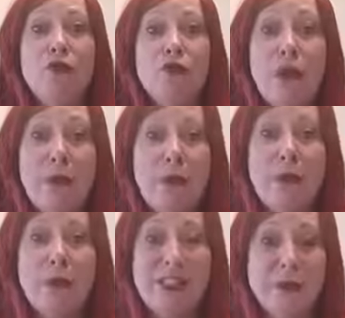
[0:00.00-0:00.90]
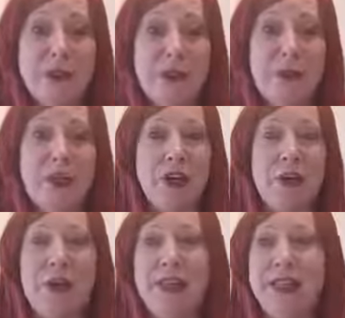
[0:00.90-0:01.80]
run my own mystery shopping
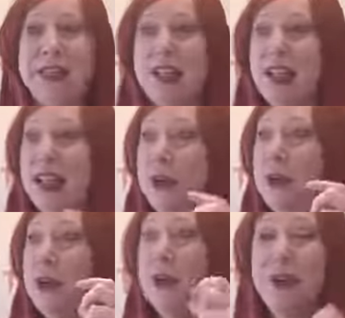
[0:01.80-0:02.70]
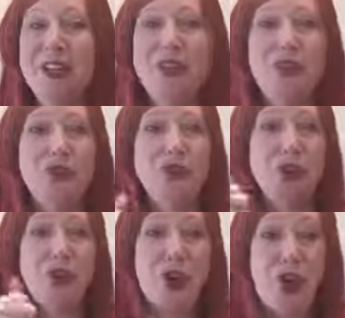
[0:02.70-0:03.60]
companies, we always used to
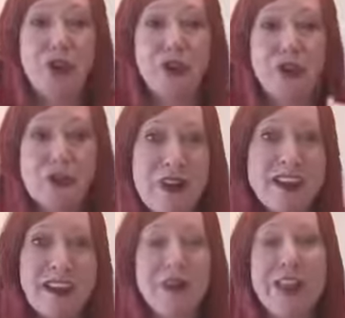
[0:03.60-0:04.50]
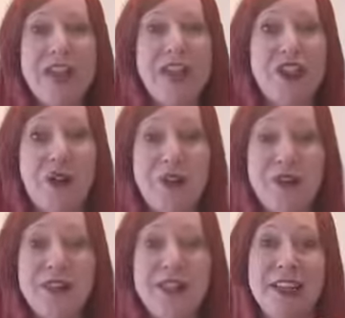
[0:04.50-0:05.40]
do a lot of training with our
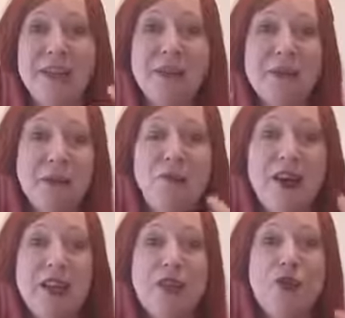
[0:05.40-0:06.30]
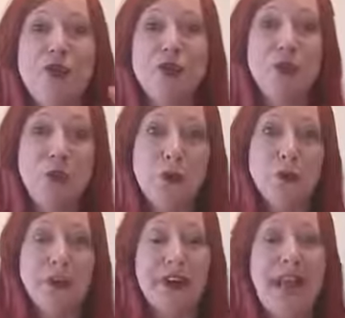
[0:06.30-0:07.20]
shoppers and give them some really good
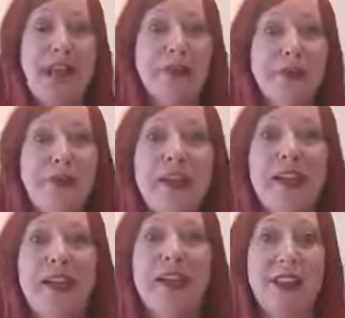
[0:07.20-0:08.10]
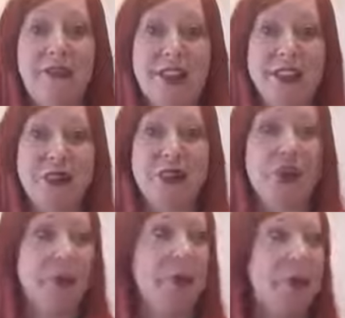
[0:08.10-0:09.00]
tools on how to be an effective
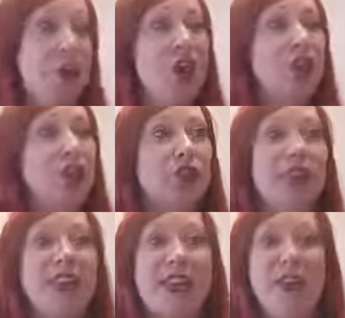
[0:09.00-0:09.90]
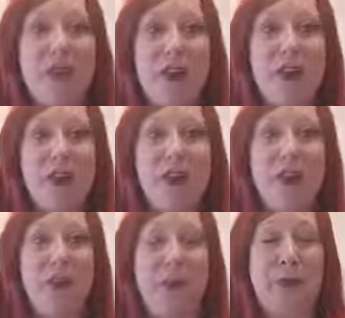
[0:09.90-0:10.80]
shoppers so they could
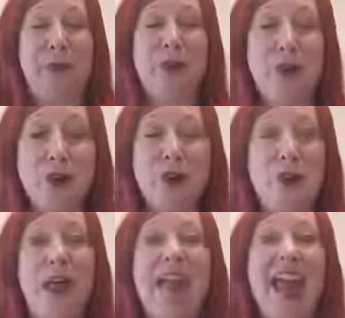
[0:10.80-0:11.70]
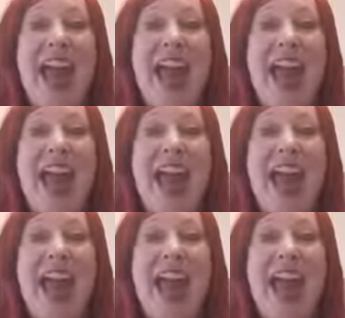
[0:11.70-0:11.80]
perform